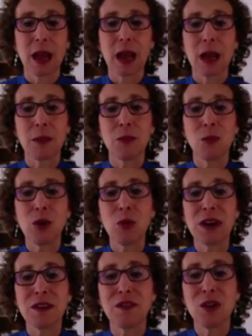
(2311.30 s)
Um, we
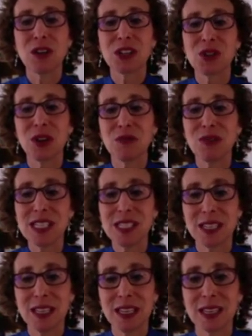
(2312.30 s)
want to focus on
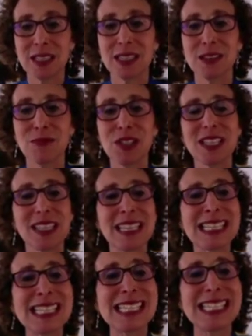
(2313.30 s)
resilience.
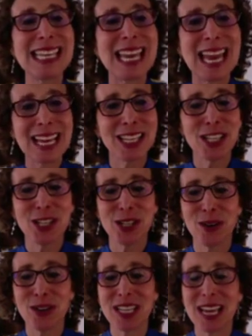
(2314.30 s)
Resilience is the
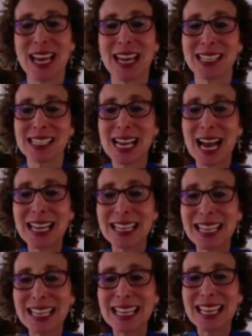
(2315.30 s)
antidote to
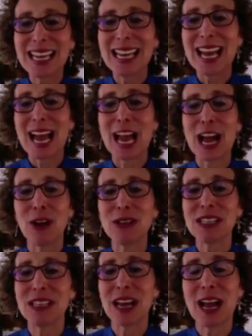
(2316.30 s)
anxiety. How
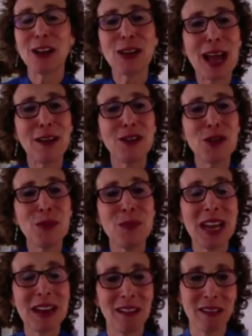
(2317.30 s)
did how have you
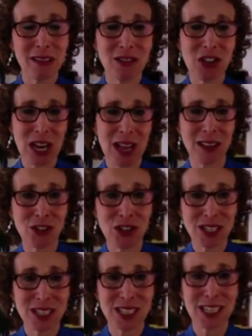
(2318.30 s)
met other
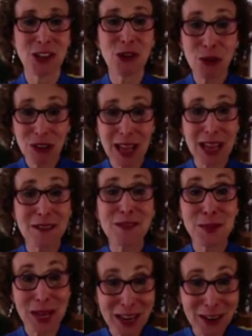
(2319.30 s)
challenges in your life,
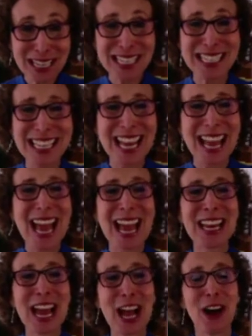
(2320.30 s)
parent?
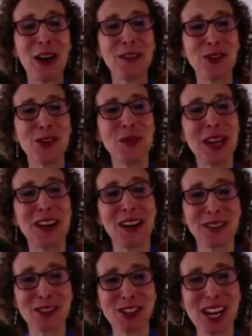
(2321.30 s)
And how have you met
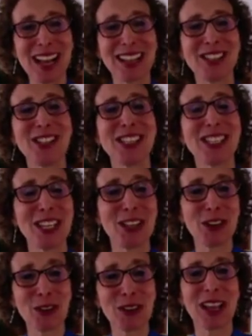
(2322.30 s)
other challenges in
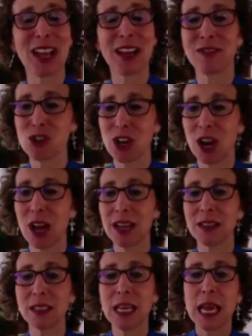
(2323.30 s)
your life,
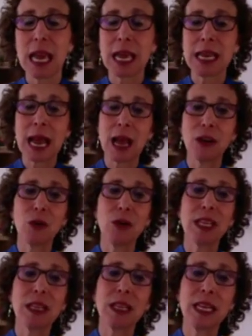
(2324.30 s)
child? And how do
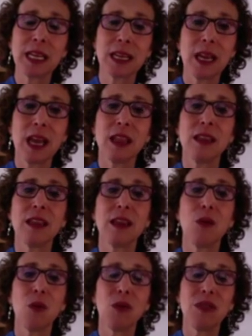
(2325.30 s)
we link
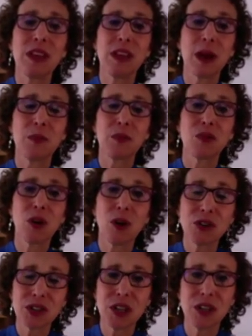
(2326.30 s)
the the
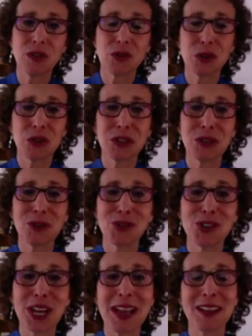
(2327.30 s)
approach that you took to those
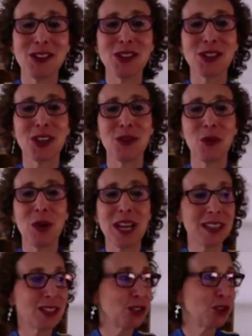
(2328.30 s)
challenges and the
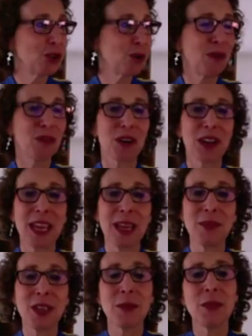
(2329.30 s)
ways that you
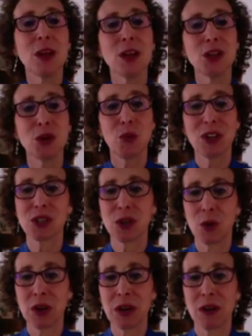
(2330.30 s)
overcame them to what's
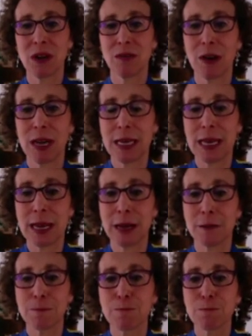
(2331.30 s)
going on right now?